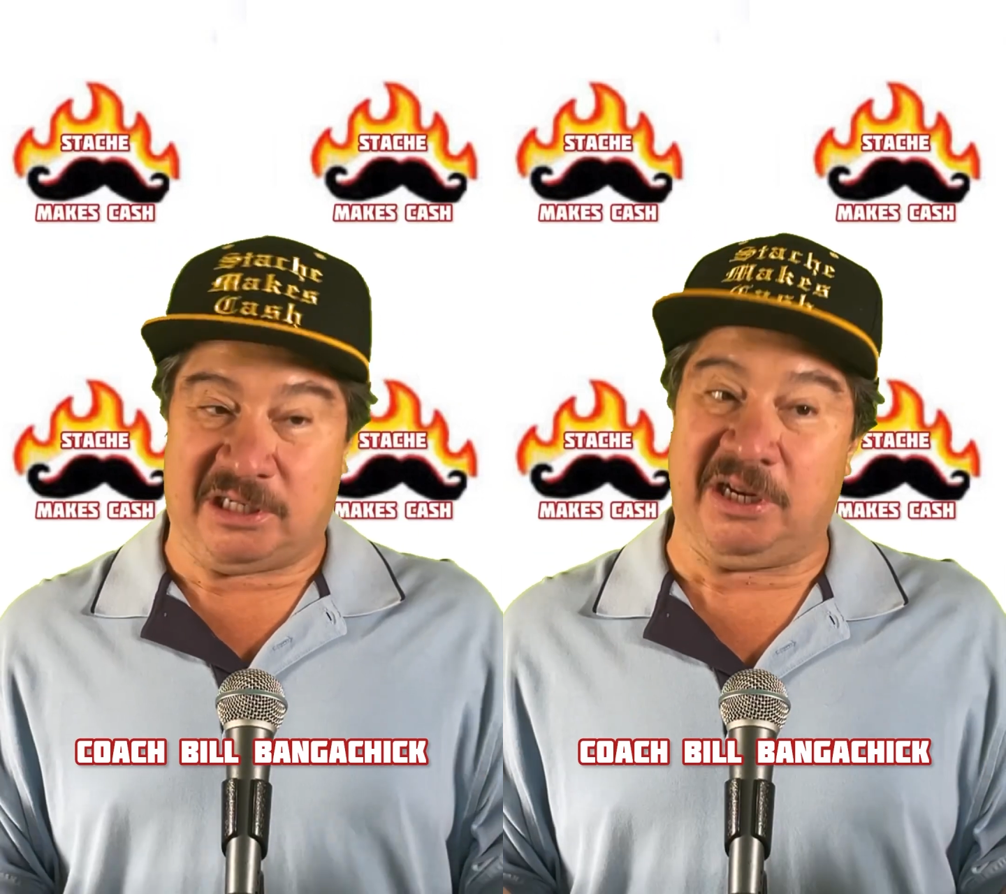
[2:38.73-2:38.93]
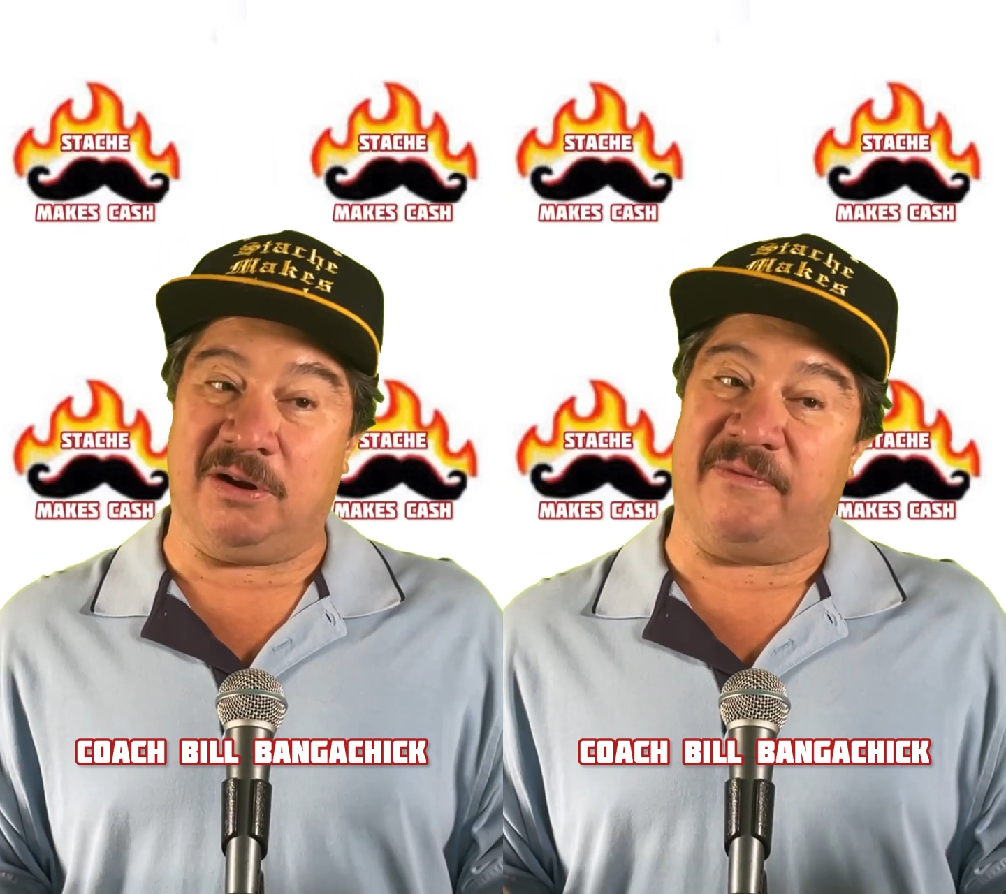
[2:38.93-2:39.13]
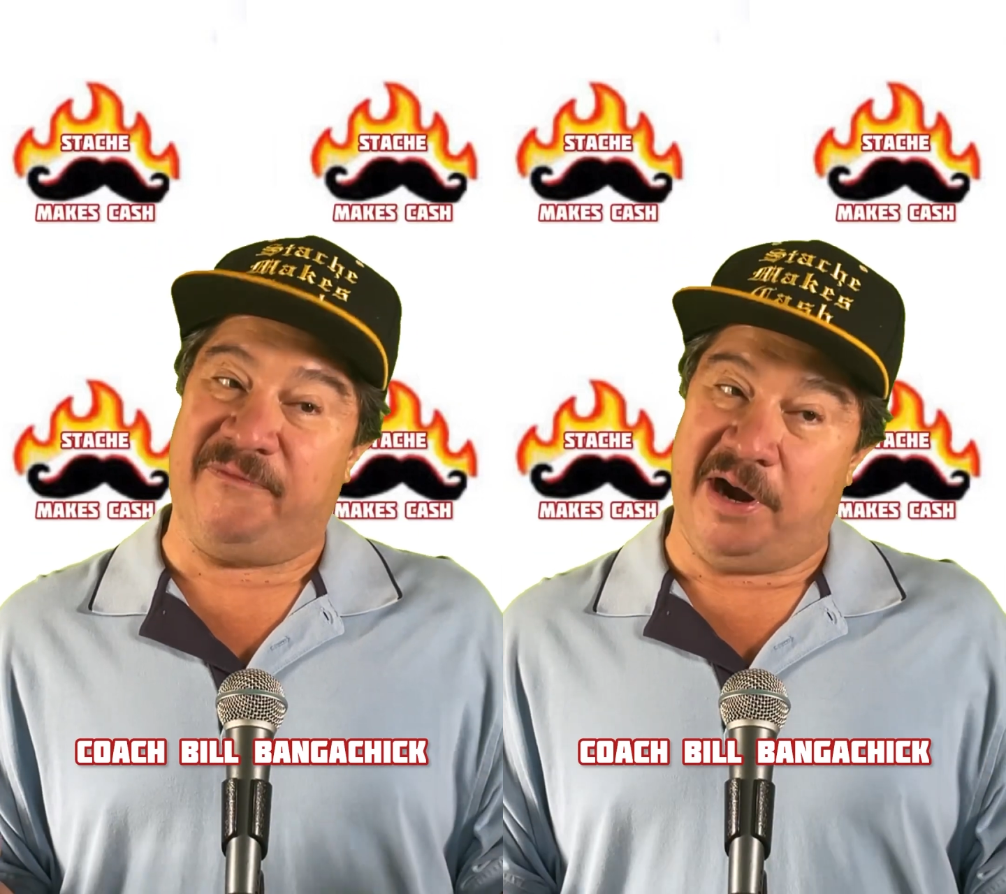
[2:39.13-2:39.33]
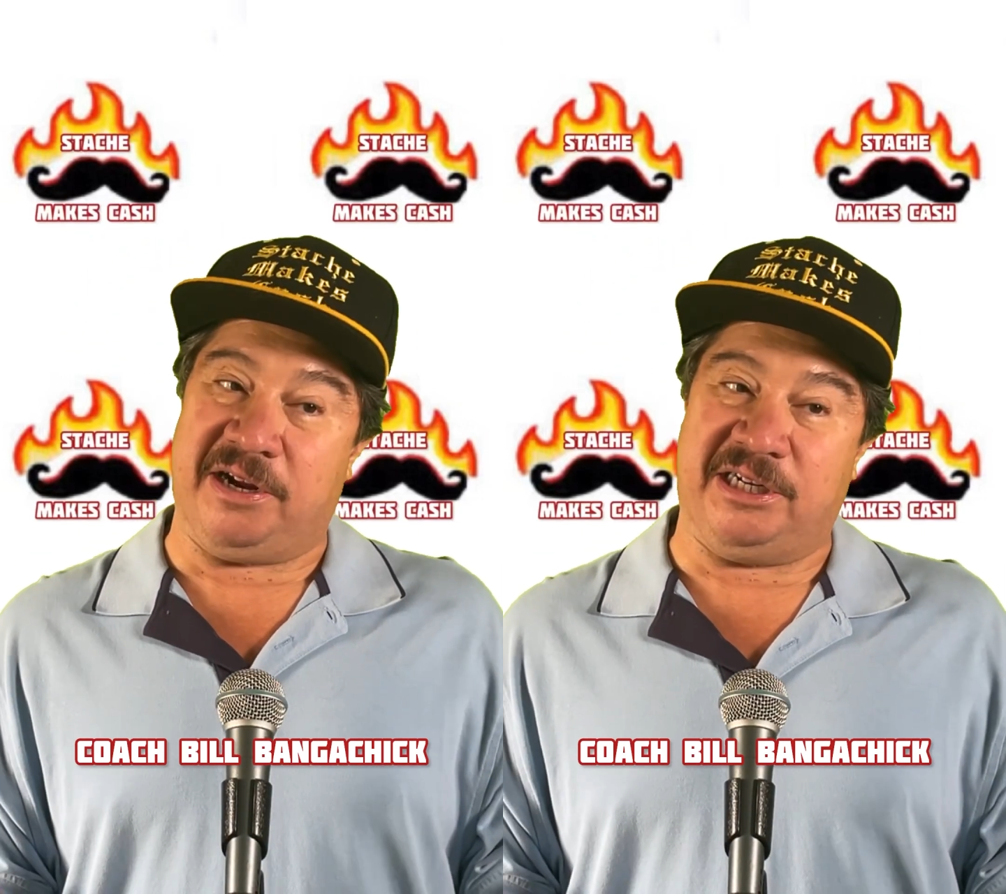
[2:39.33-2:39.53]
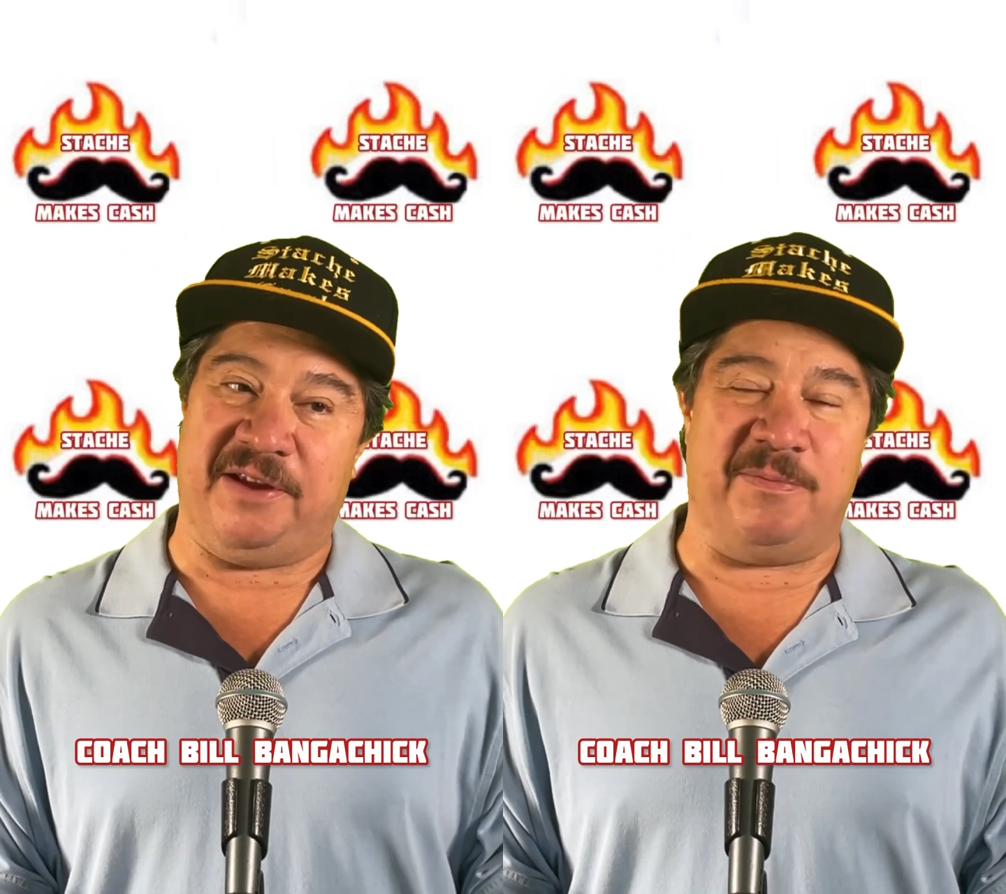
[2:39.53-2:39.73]
still very
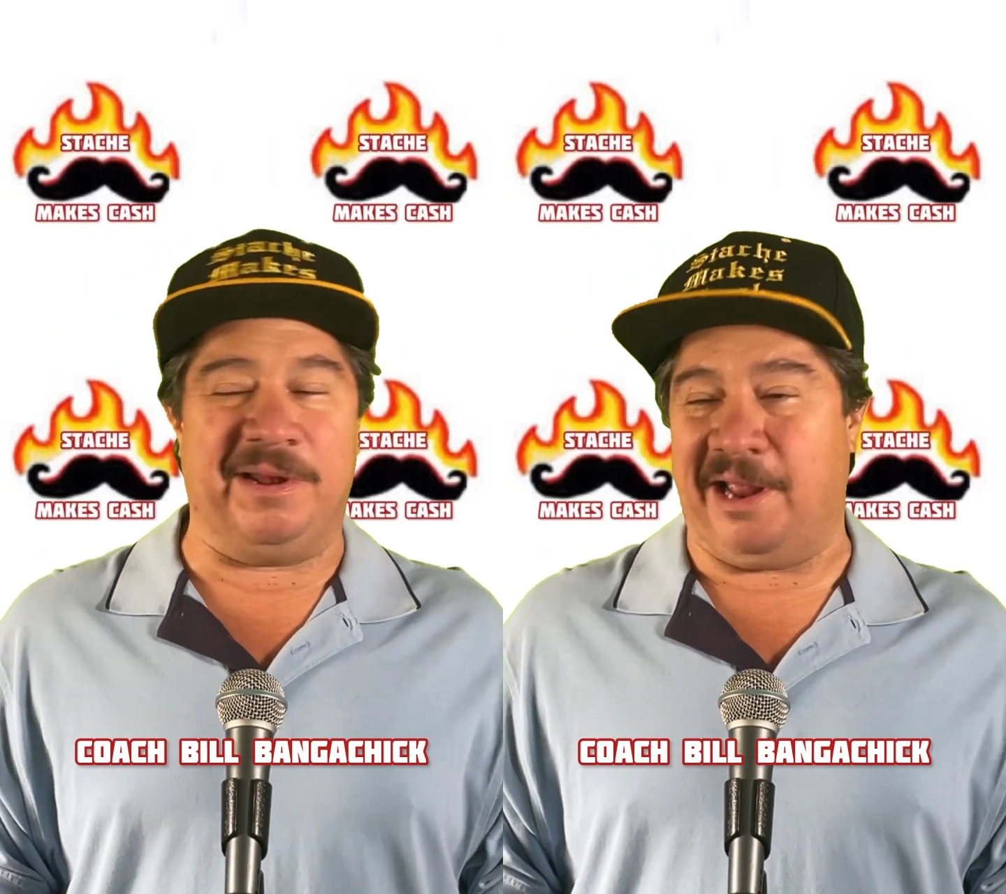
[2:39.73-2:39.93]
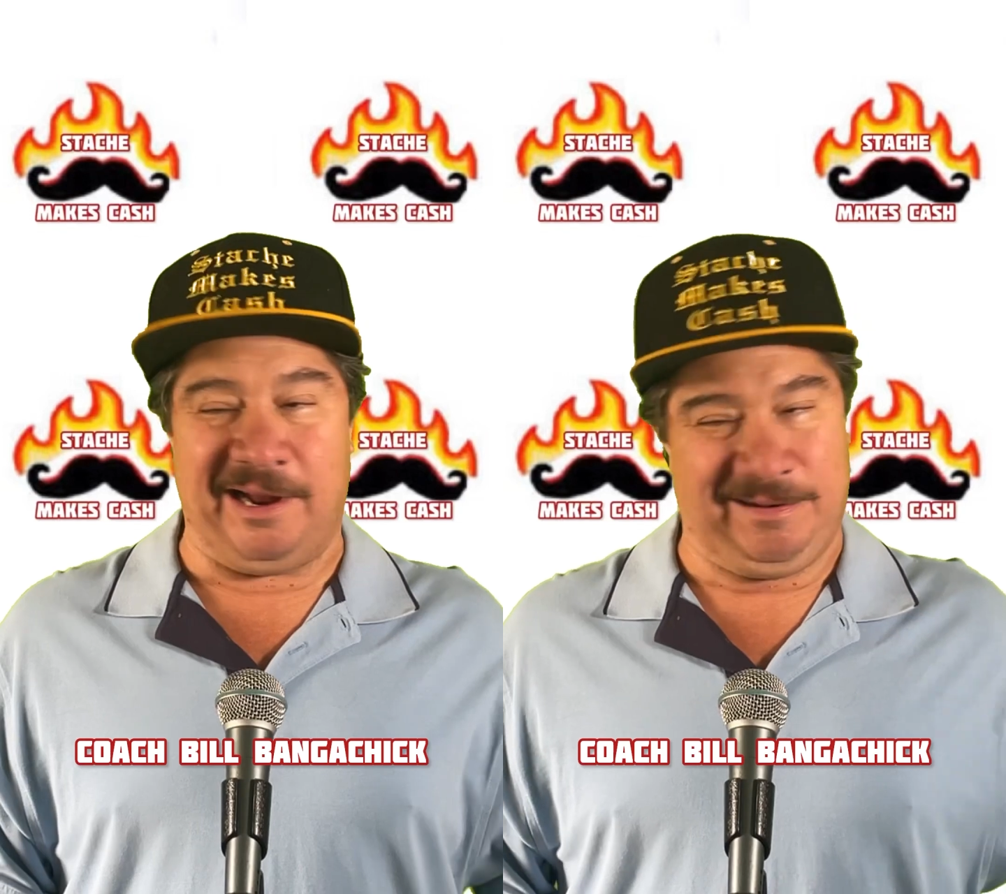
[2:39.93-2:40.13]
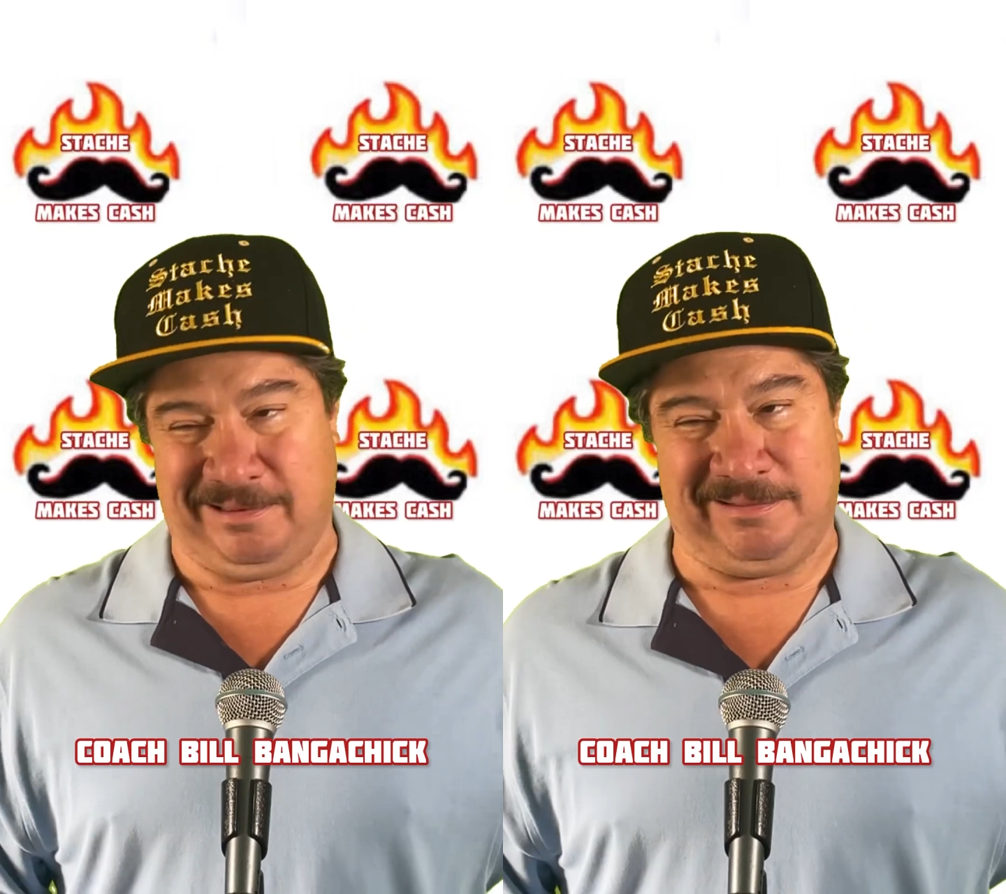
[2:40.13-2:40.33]
good defense, but they